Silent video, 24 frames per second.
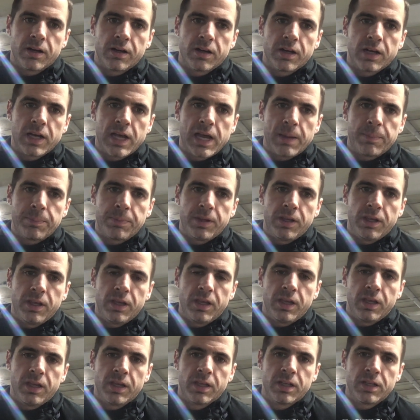
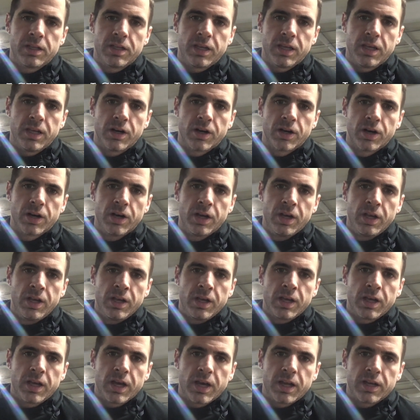happy to hear
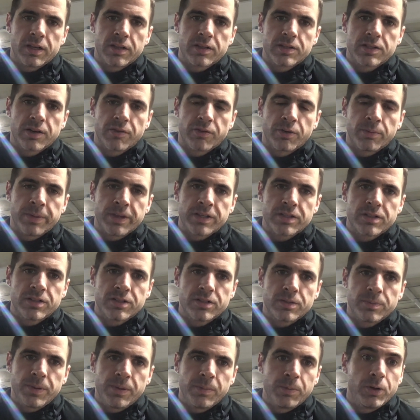got several messages
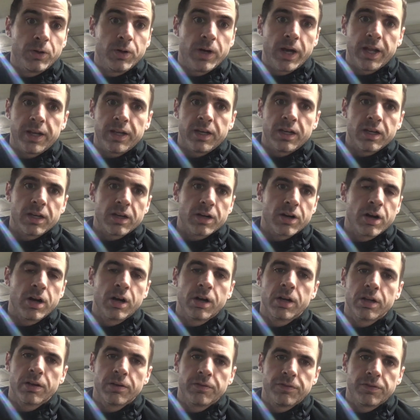of people who hadn't
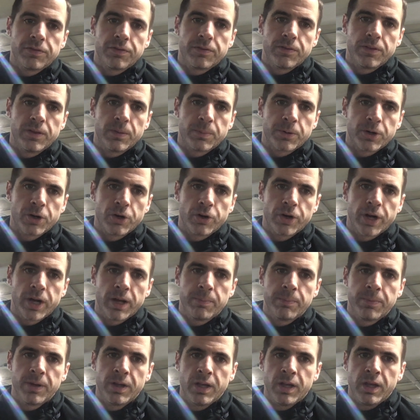heard of the
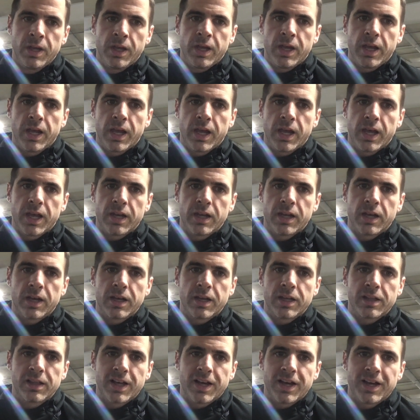program, and
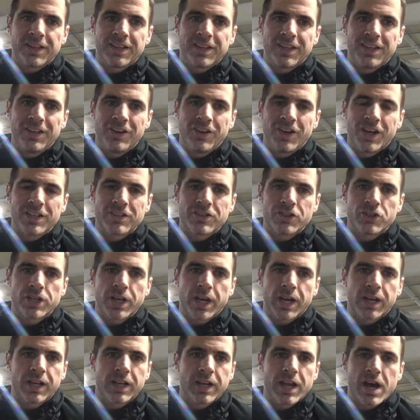glad that you guys are
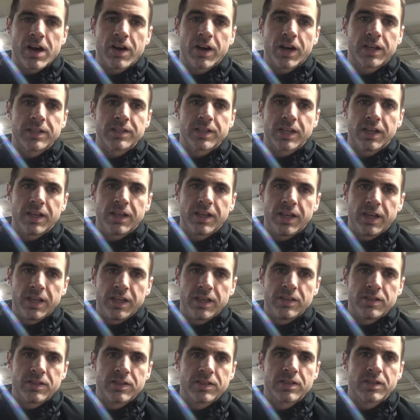checking it out because it
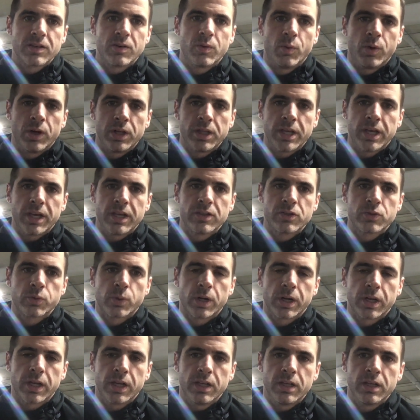is one that is
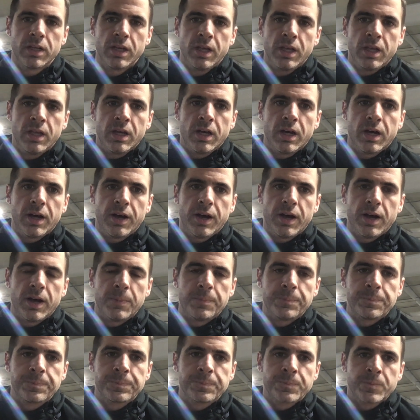working.
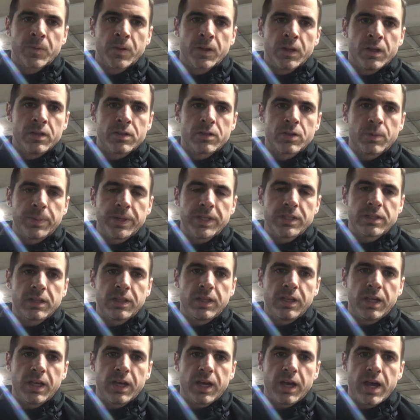So
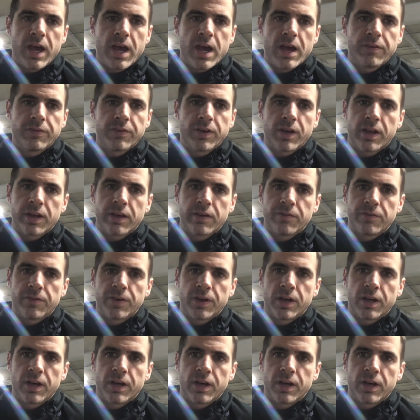basically I have kind of